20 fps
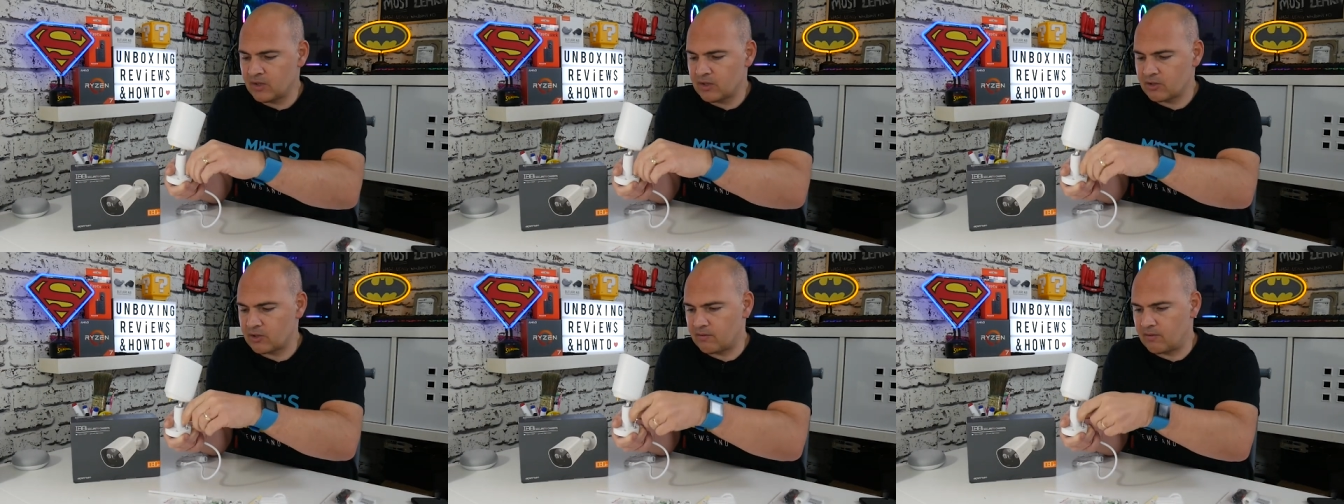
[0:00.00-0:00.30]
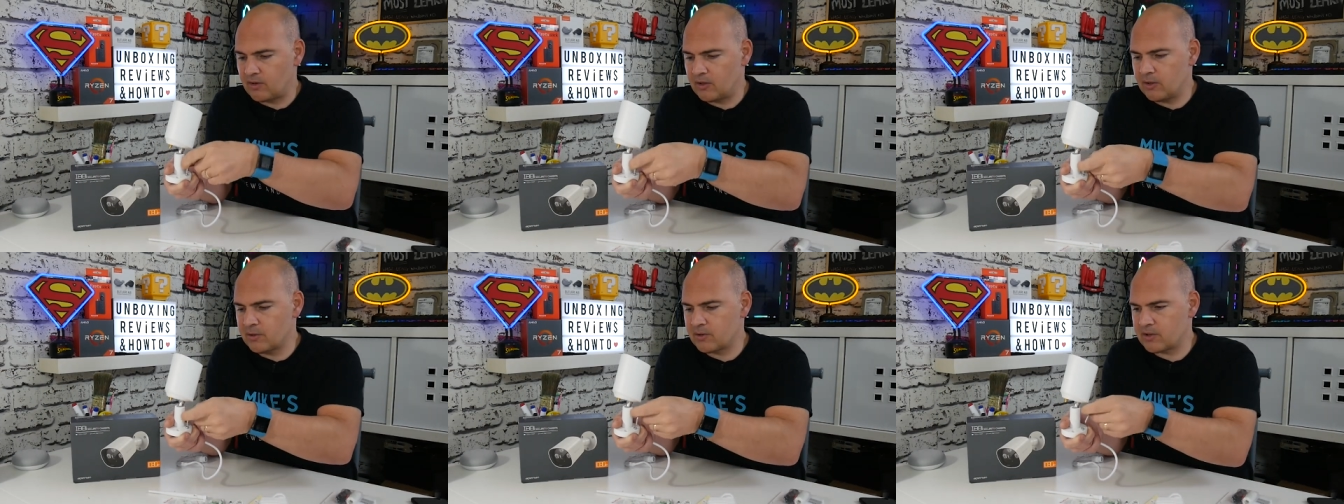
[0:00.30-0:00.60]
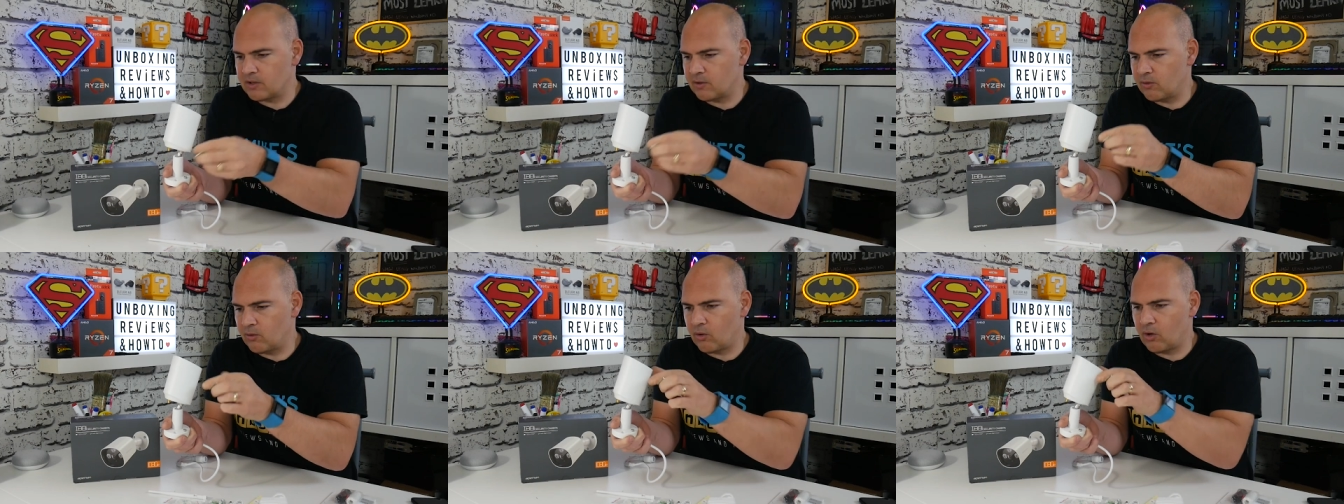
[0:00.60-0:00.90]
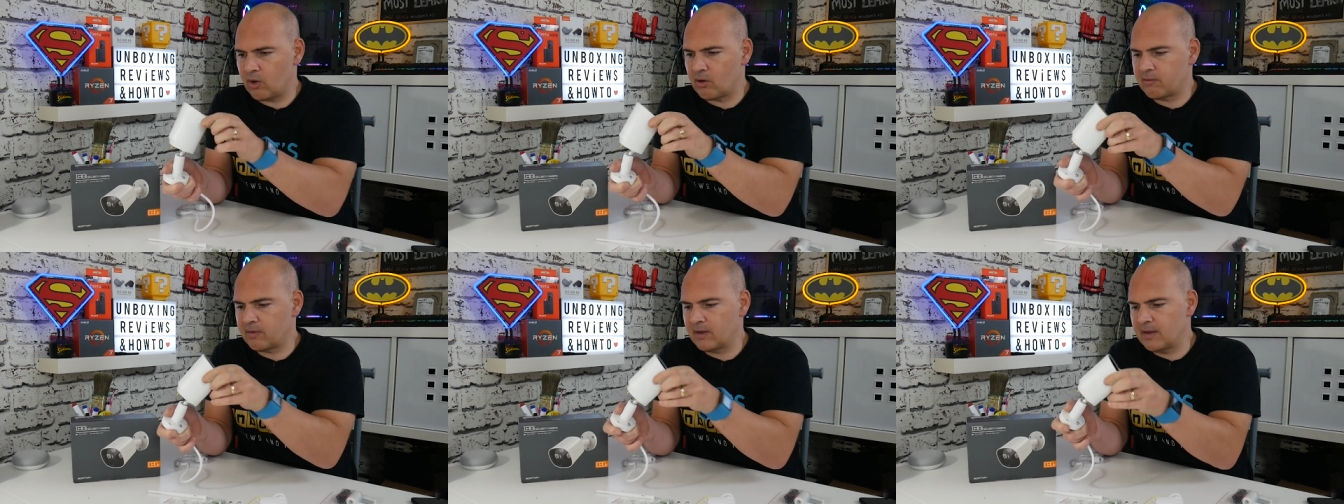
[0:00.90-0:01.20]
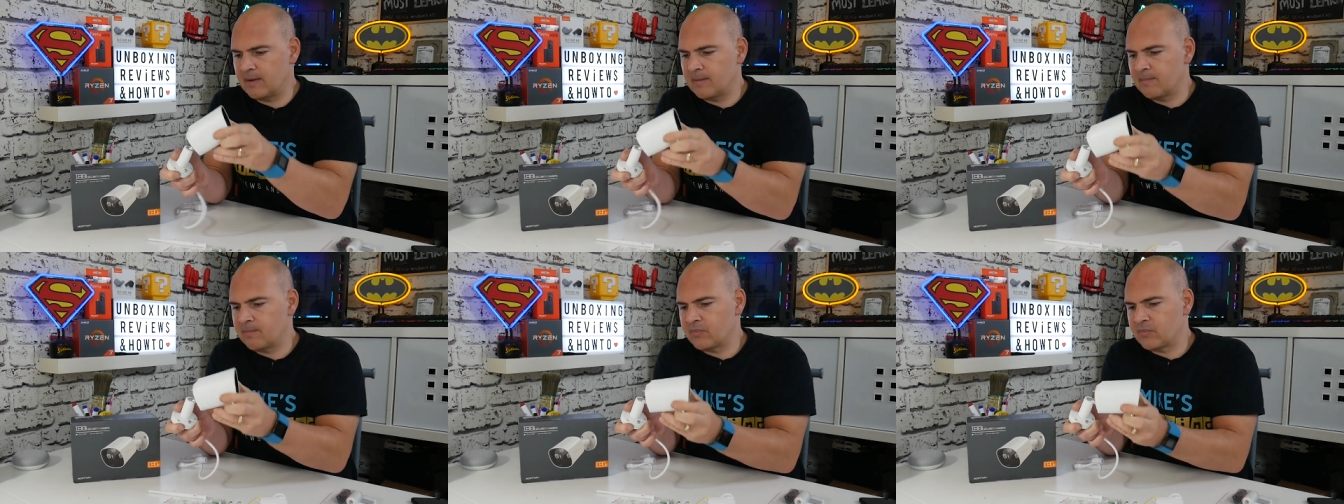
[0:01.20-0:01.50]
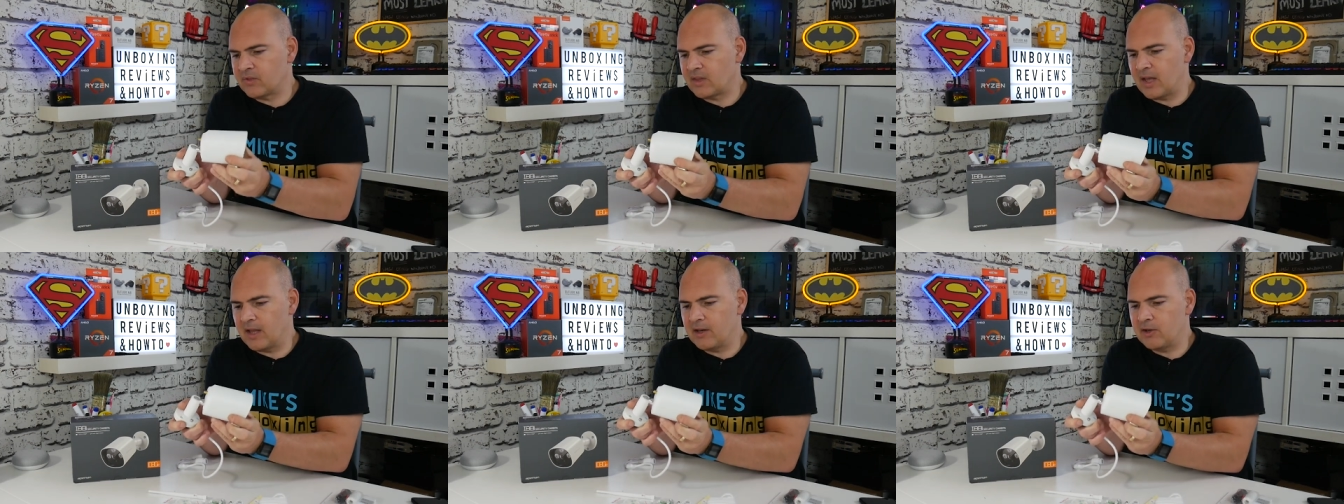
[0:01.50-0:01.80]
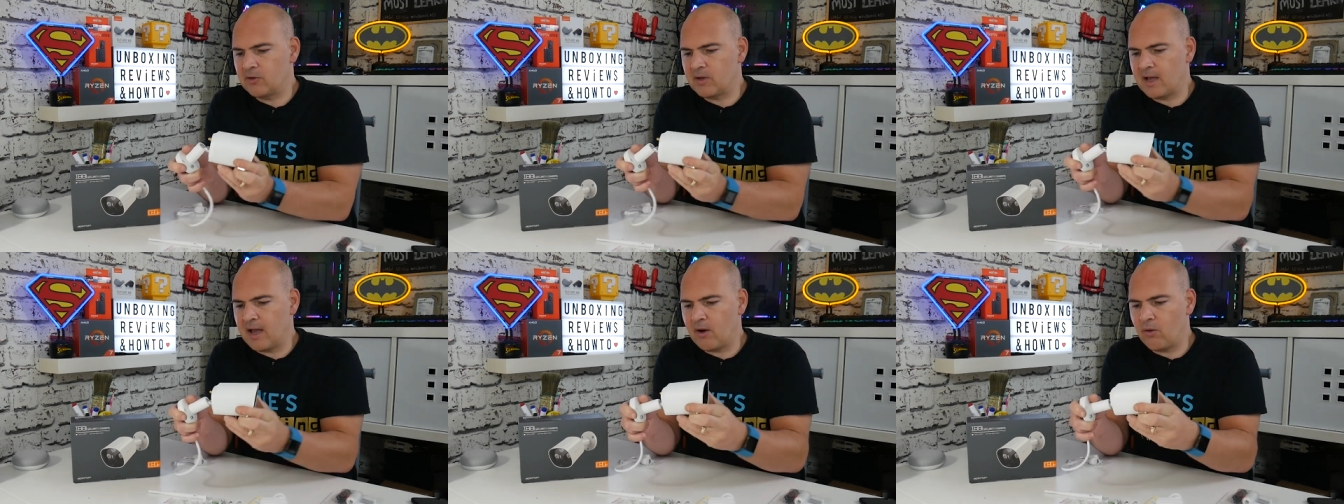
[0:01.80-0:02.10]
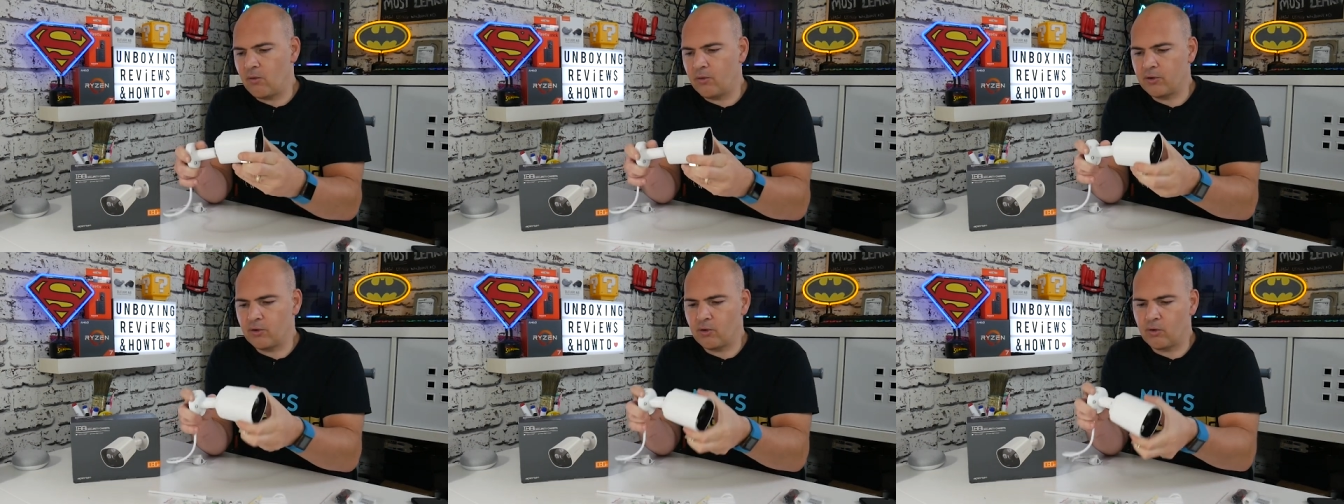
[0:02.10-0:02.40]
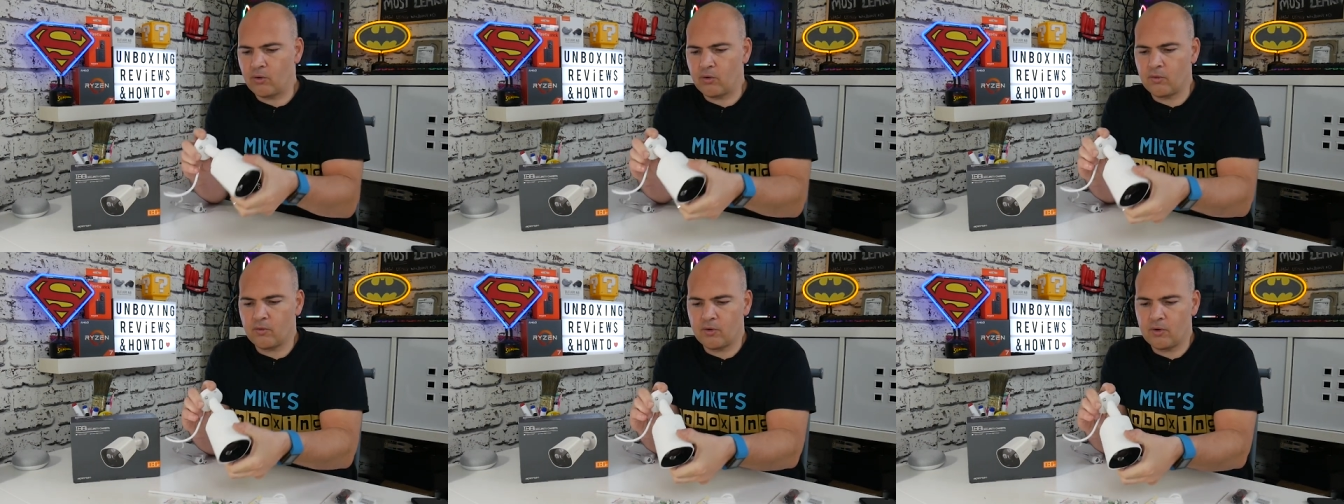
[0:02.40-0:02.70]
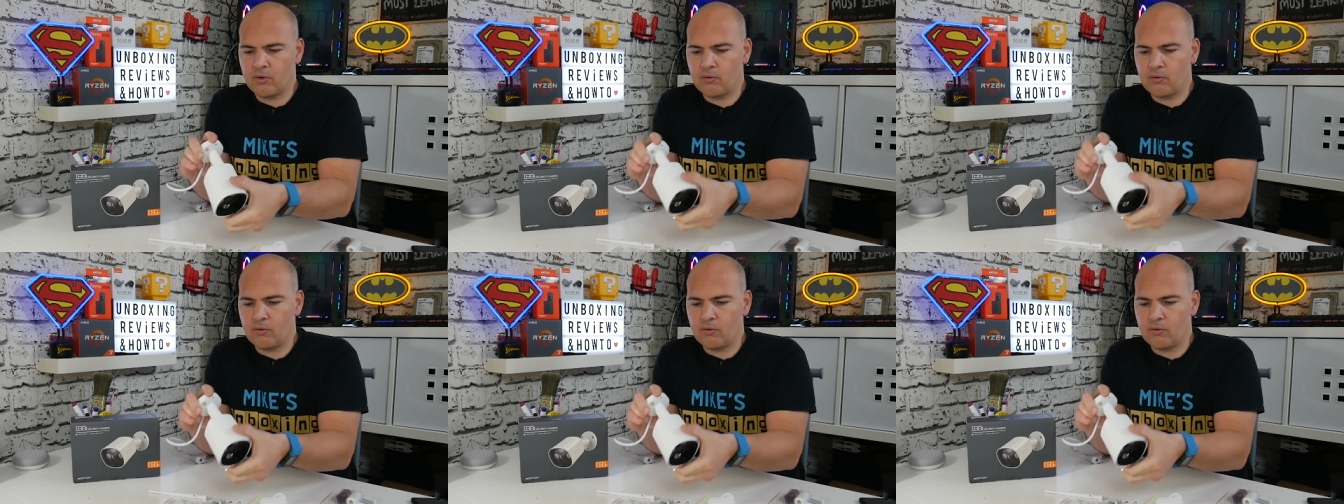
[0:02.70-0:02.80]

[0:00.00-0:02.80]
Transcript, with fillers: so if you loosen it all off then you get all your